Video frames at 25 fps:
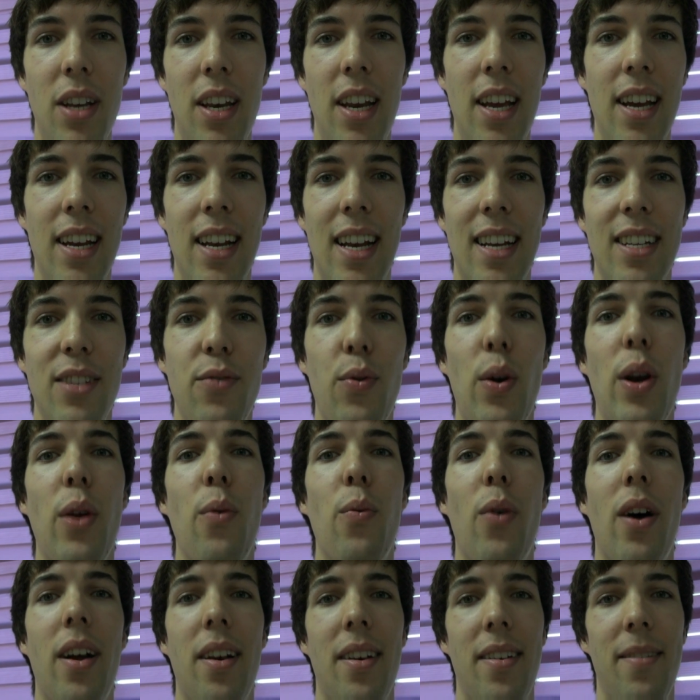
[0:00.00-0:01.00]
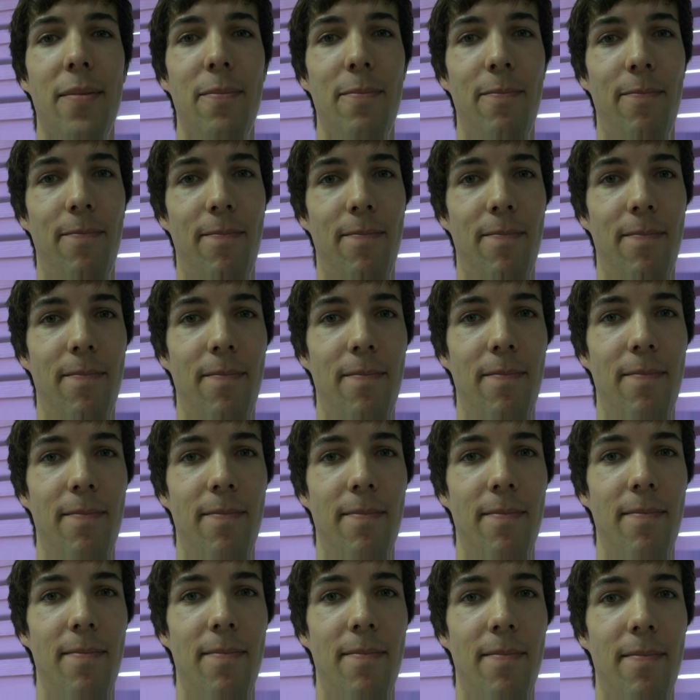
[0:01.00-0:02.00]
and he had like 21.
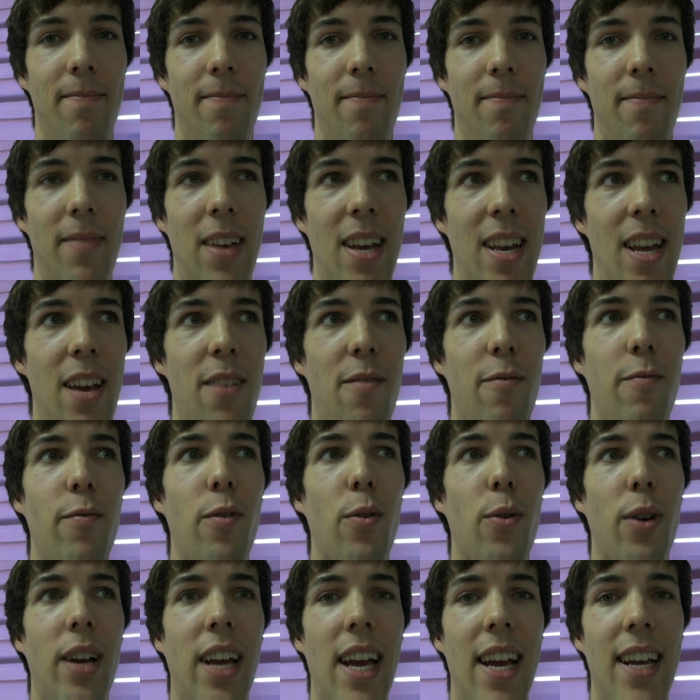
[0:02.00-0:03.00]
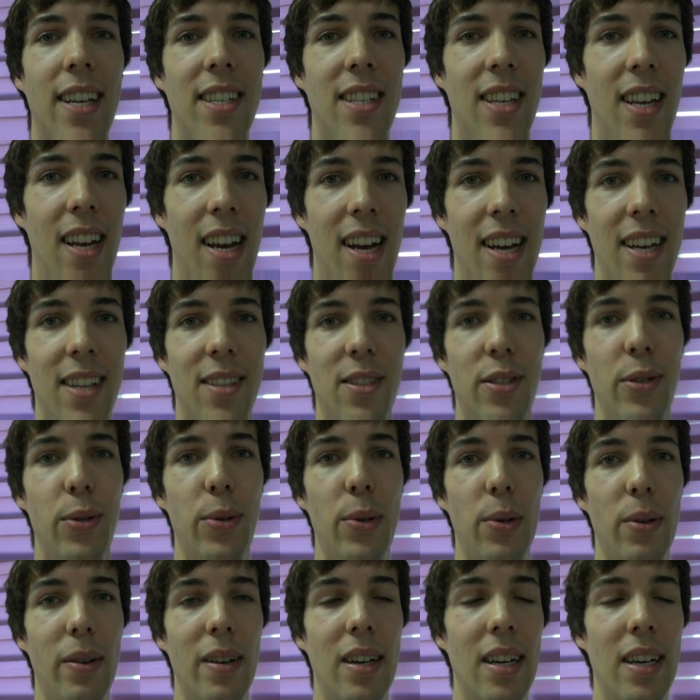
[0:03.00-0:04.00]
And he had 4 gates, and I had 2.